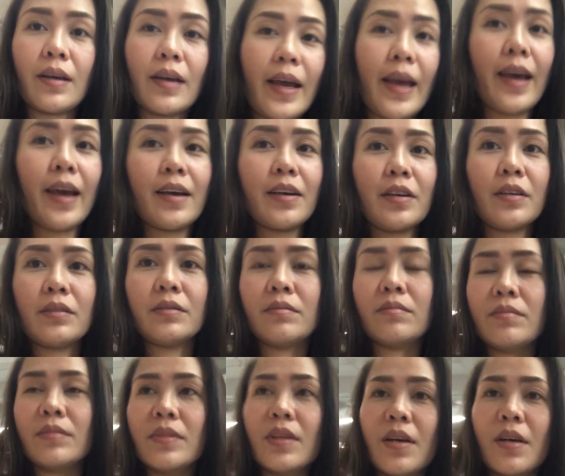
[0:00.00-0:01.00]
Yeah.
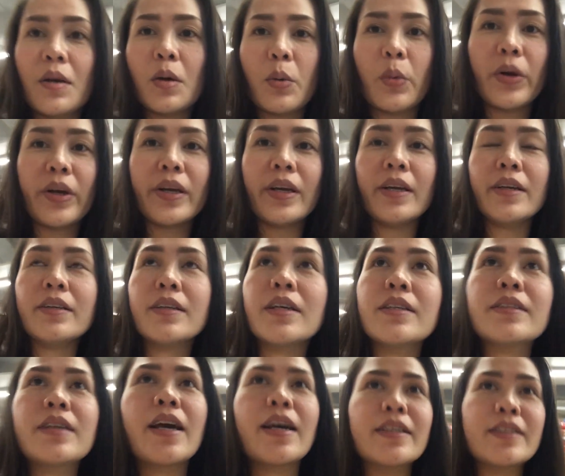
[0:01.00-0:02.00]
We're here
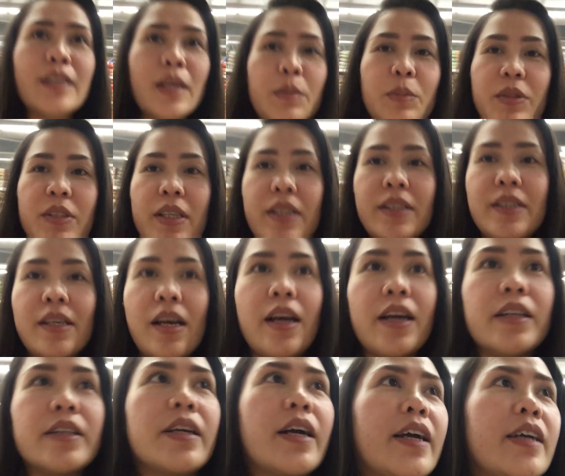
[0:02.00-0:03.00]
na sa SMC
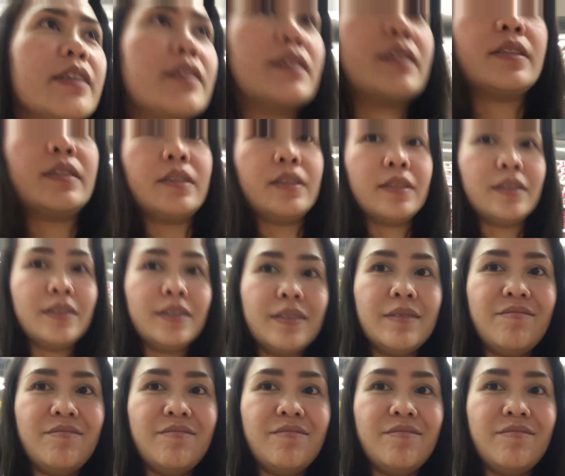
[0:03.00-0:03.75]
side, guys.